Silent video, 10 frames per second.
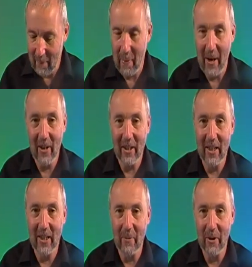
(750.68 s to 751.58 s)
Barak
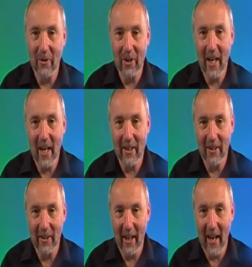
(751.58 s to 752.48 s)
says, I'm too scared,
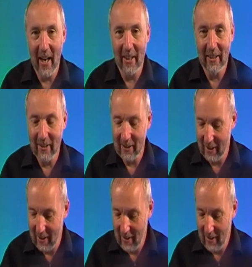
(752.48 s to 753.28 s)
and